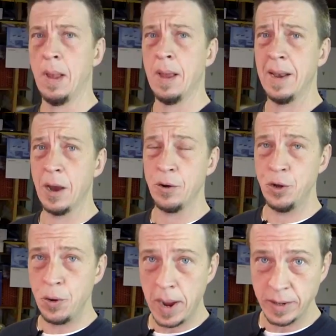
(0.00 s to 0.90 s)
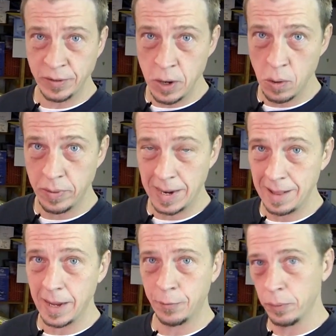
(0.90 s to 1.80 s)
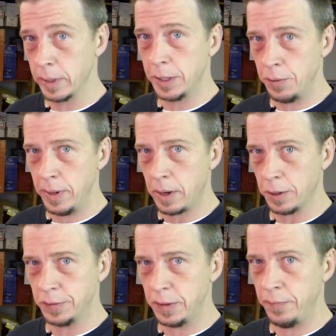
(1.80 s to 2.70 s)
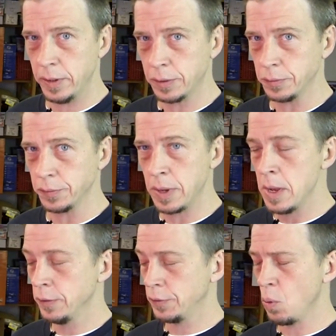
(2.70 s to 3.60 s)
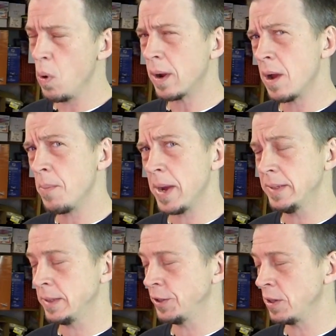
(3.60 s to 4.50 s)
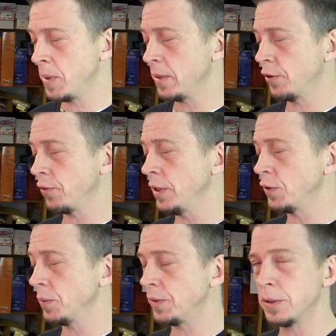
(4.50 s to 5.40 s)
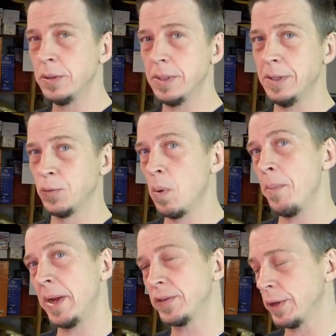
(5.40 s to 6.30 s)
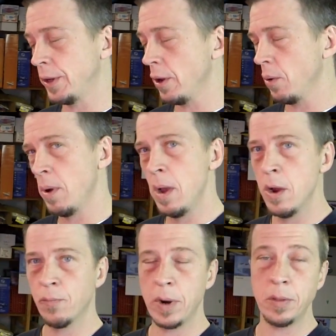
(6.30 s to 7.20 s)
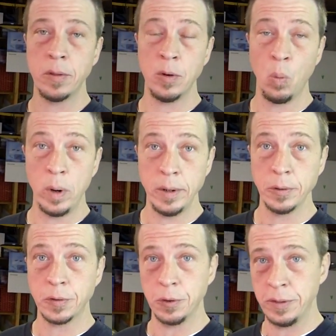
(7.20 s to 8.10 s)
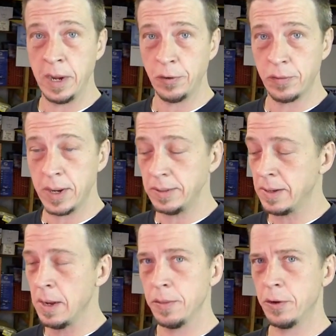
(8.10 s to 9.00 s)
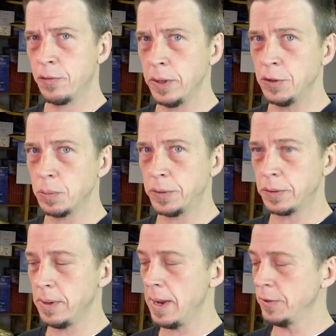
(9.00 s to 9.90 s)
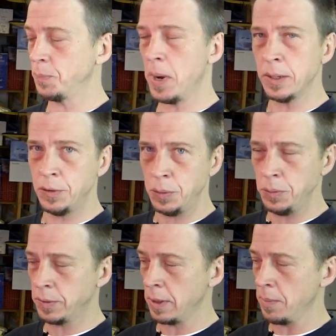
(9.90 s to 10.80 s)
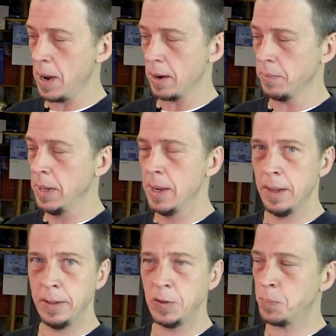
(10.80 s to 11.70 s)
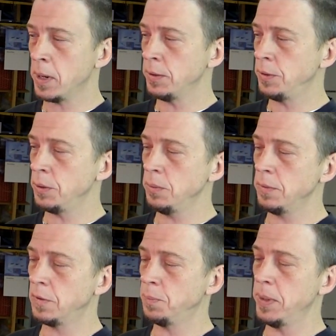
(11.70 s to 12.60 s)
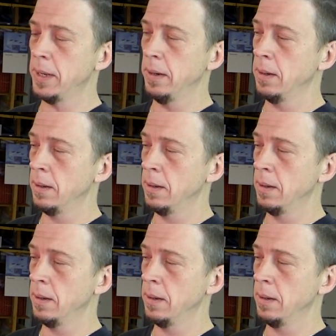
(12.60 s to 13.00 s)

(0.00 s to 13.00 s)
Now, you guys know that I like really unique RC vehicles, so what caught my attention about the Terrain Twister is what makes it go. Rather than wheels or tank treads, the Terrain Twister has pontoons on the bottom, and these pontoons spin.